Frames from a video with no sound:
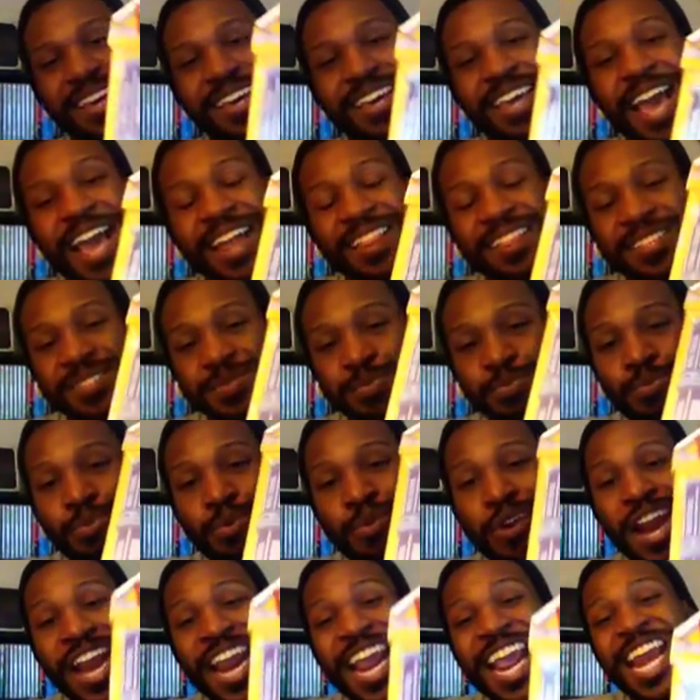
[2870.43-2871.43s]
Got this
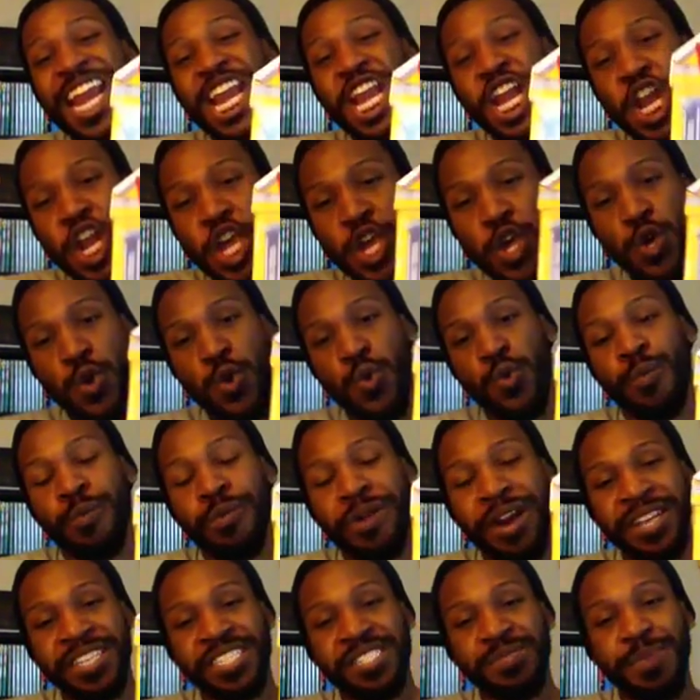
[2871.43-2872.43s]
brand
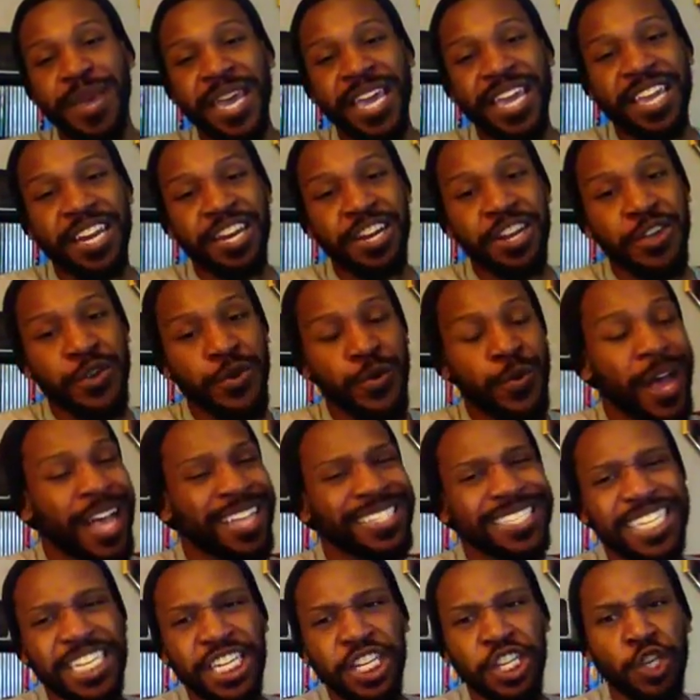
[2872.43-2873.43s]
spanking new. I
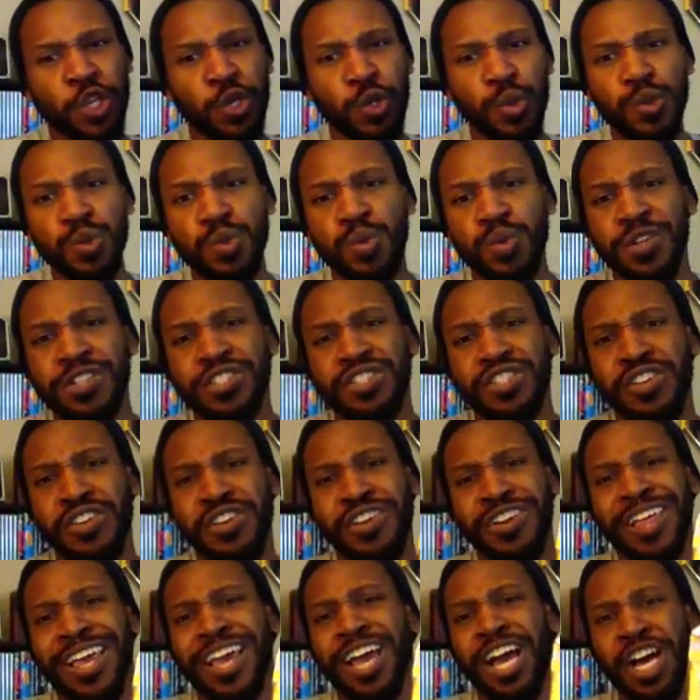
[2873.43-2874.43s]
see used ones that
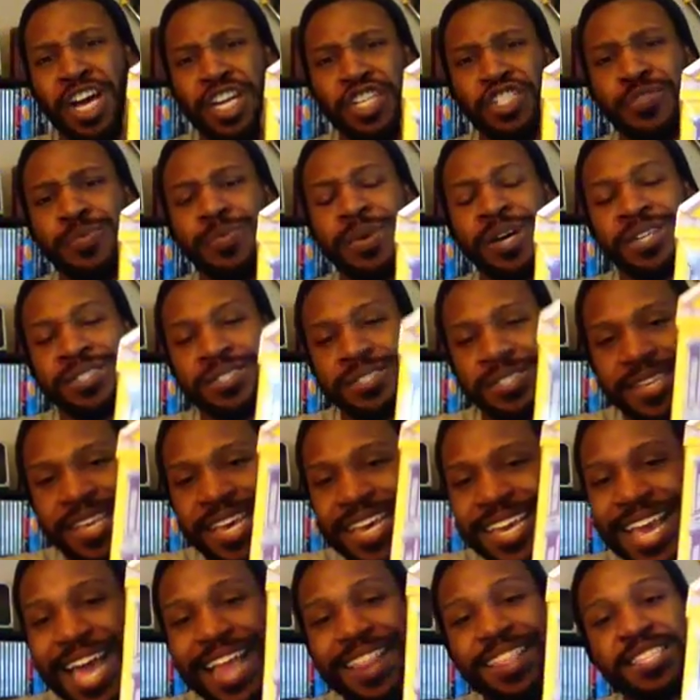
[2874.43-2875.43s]
are like $100.
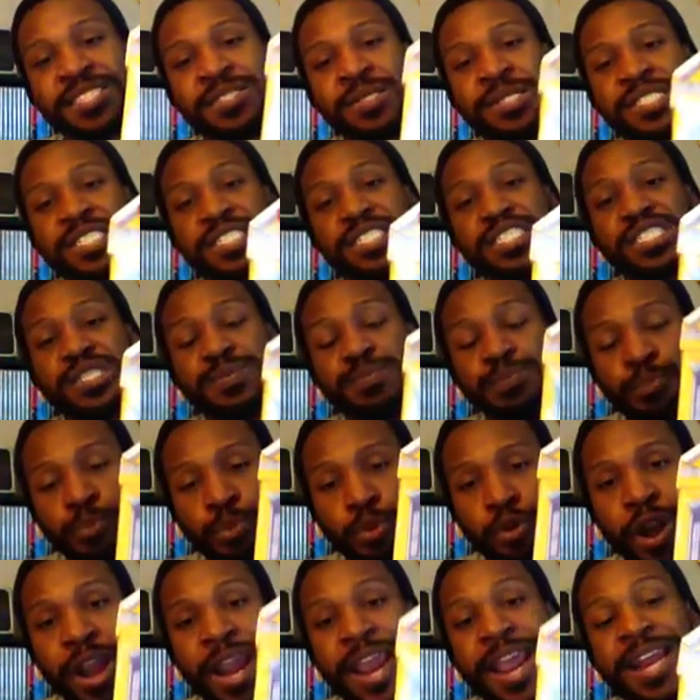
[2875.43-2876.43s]
Got this
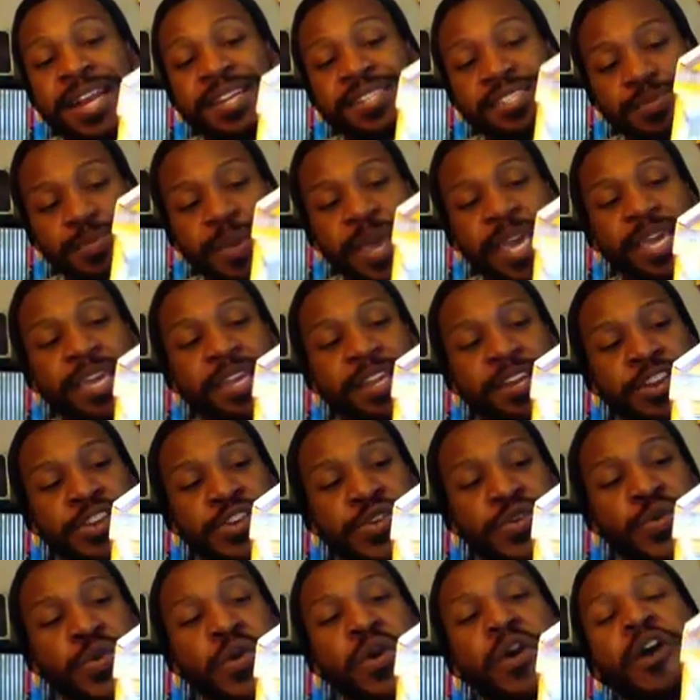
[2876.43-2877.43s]
brand spanking
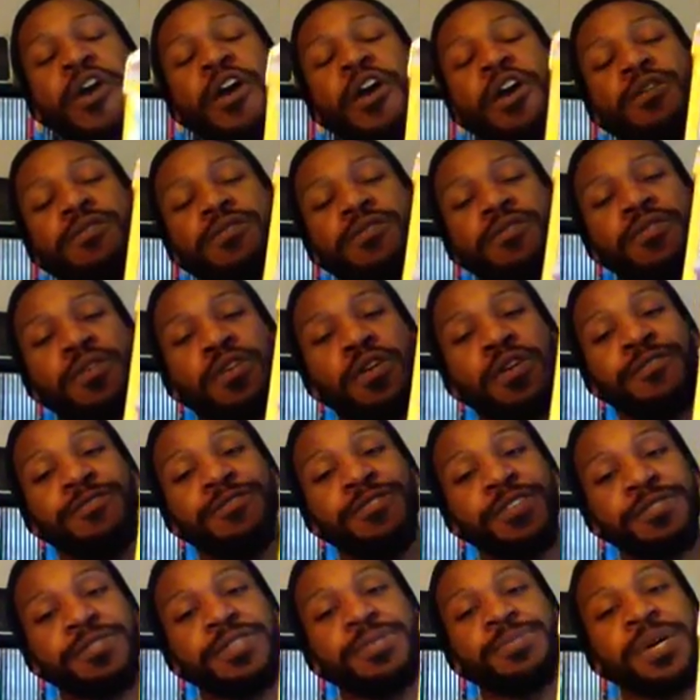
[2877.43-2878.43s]
new for
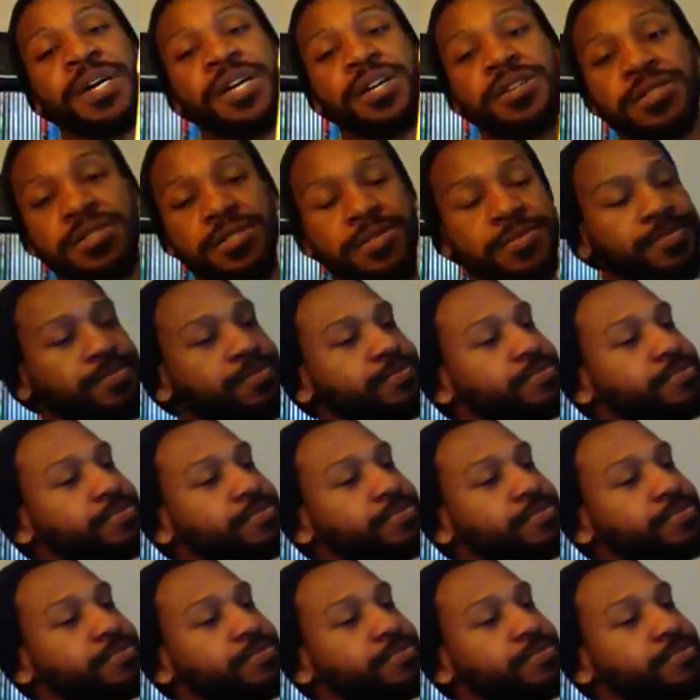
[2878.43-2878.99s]
$50.